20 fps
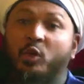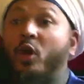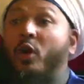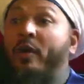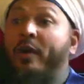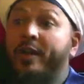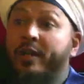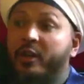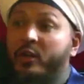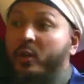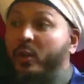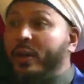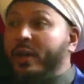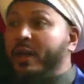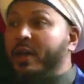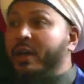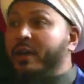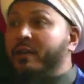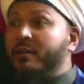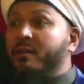You're already
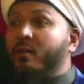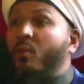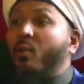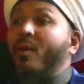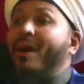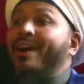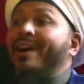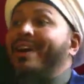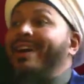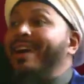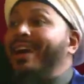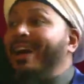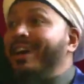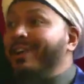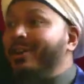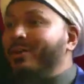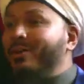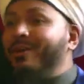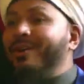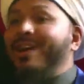doing it. What
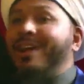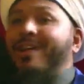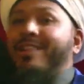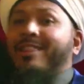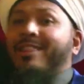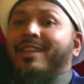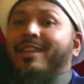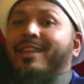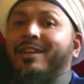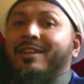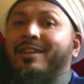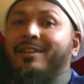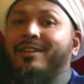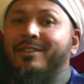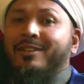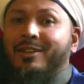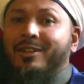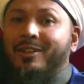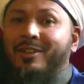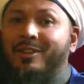can I do? Nothing.
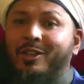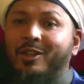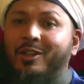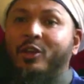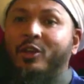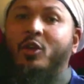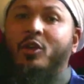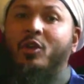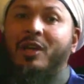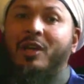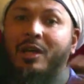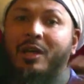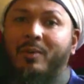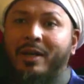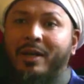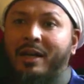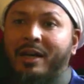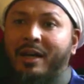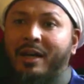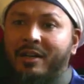You don't like
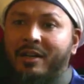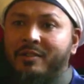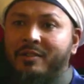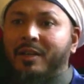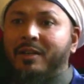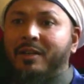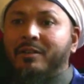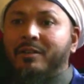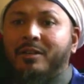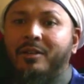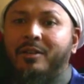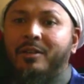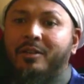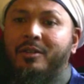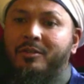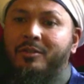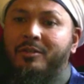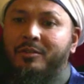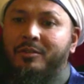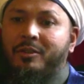what I say?
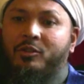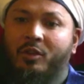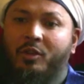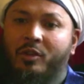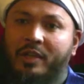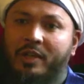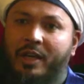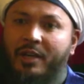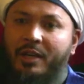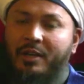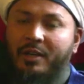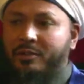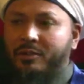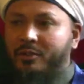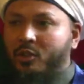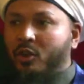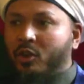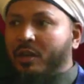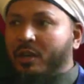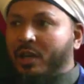It's okay.
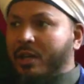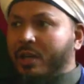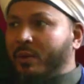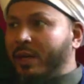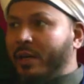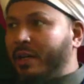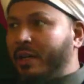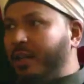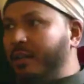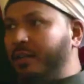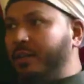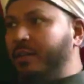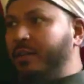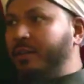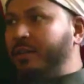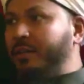Don't like what I say.